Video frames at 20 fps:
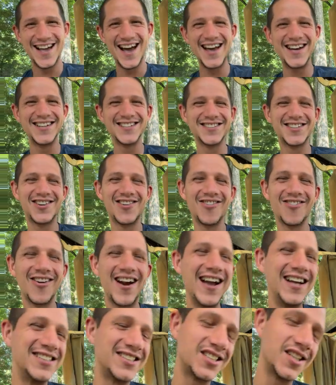that is
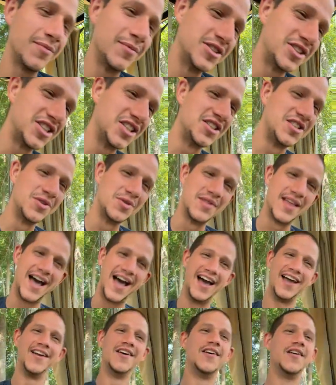great. Someone should do
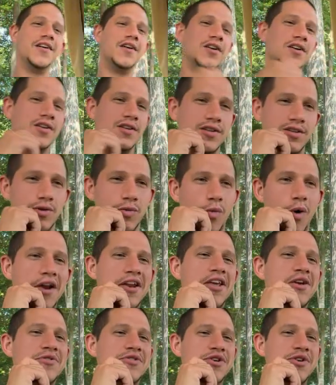that. When
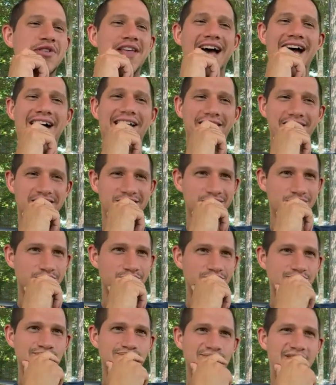do you do that?
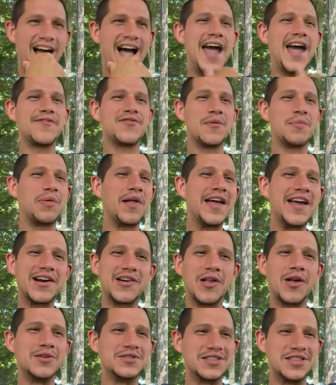I have to play it
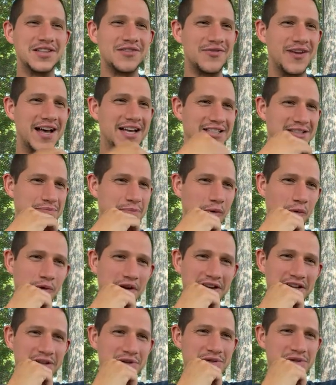close to the vest, but
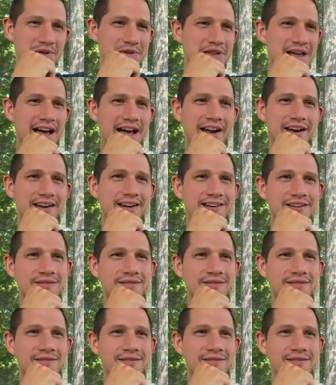when do you do that?